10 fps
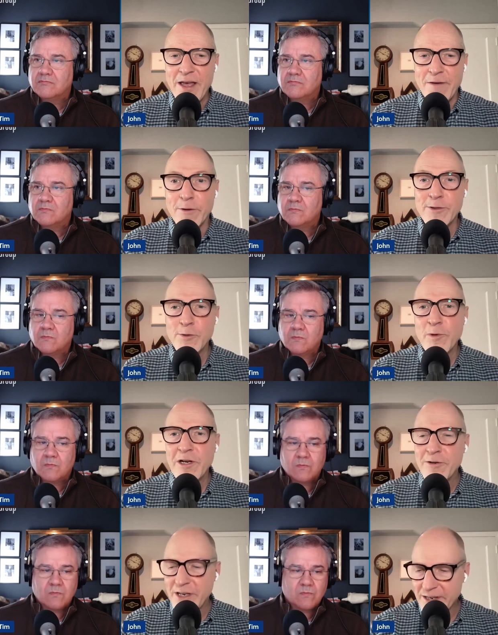Speaker 1: focus group
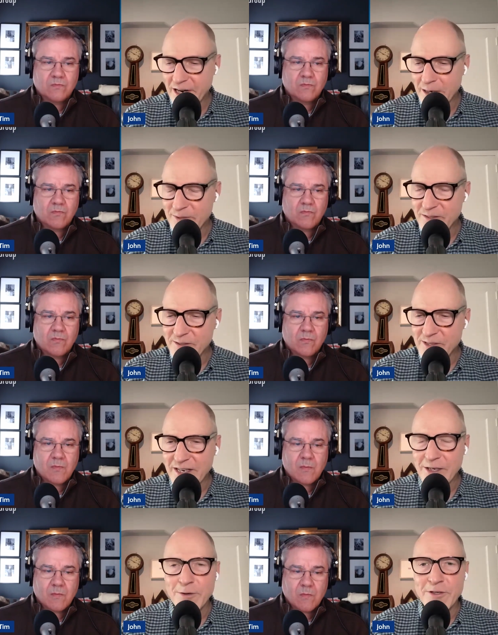radio dot com is the
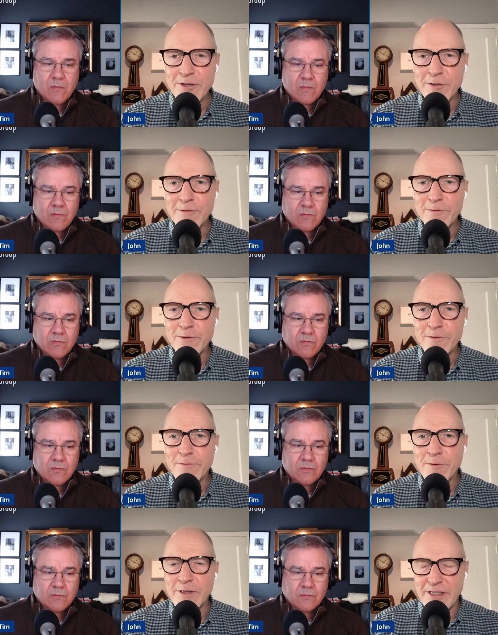site. Go there and look for the
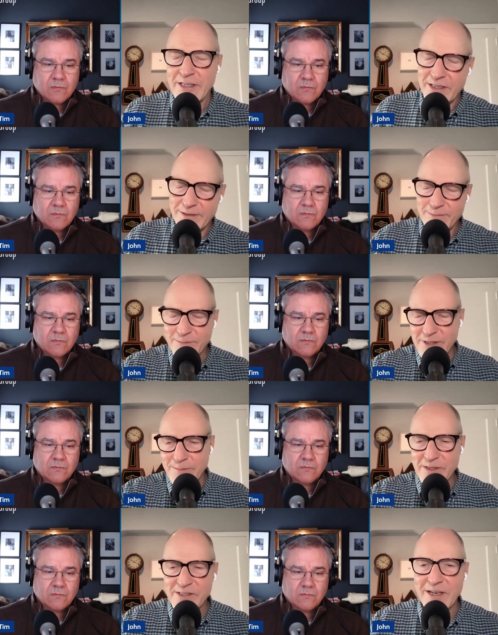the uh, Deep
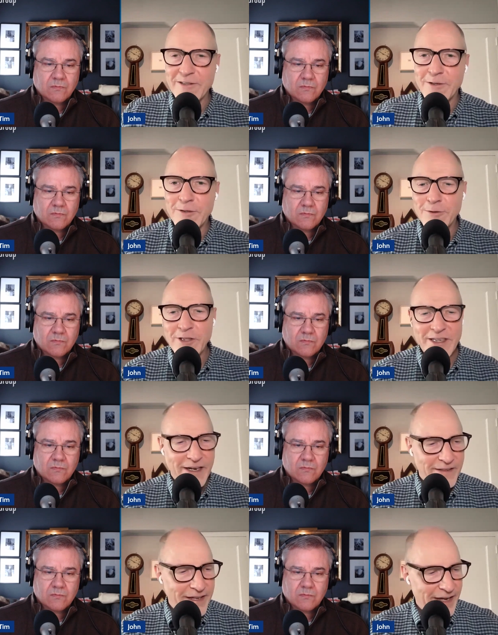Discount logo. Click
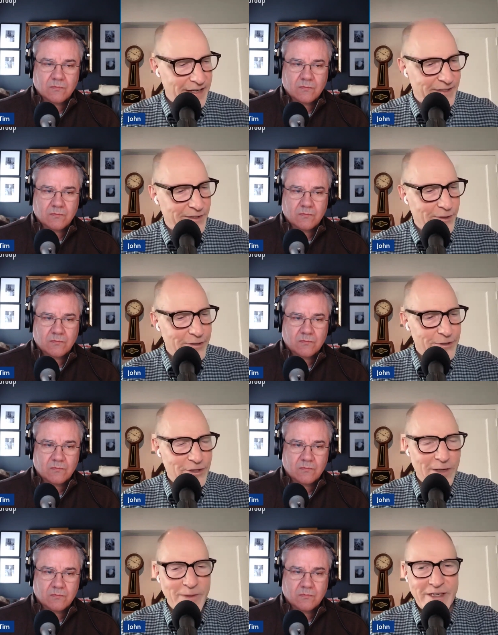on that and start your
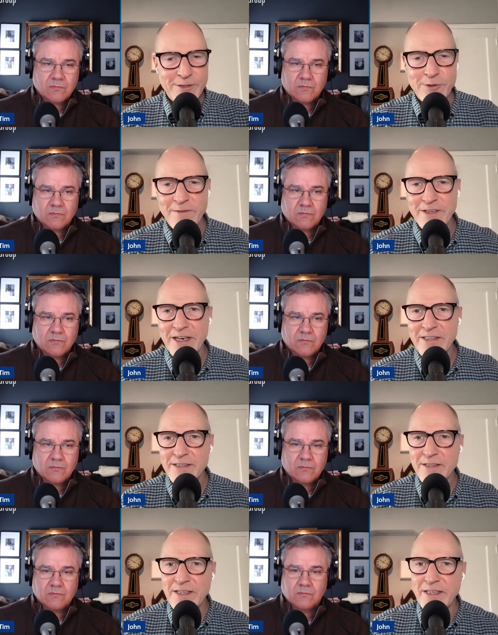shopping
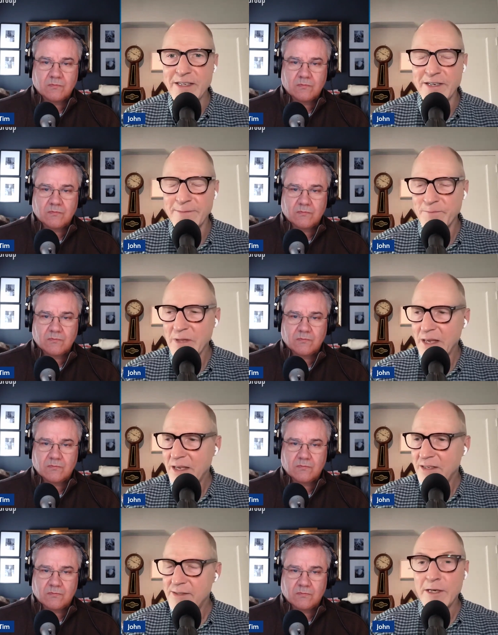extravaganza. The uh,
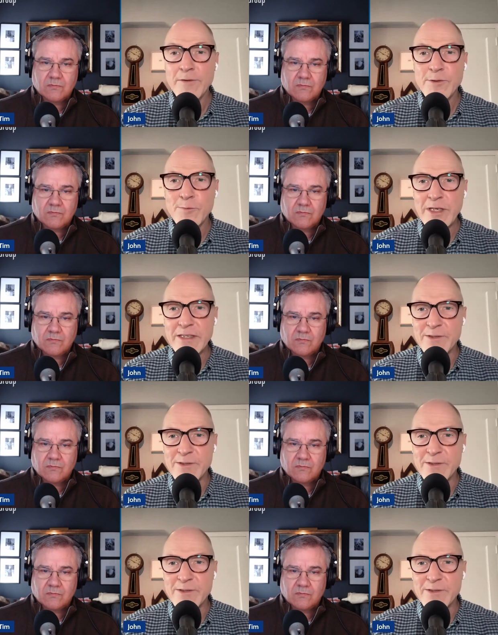sale this week is a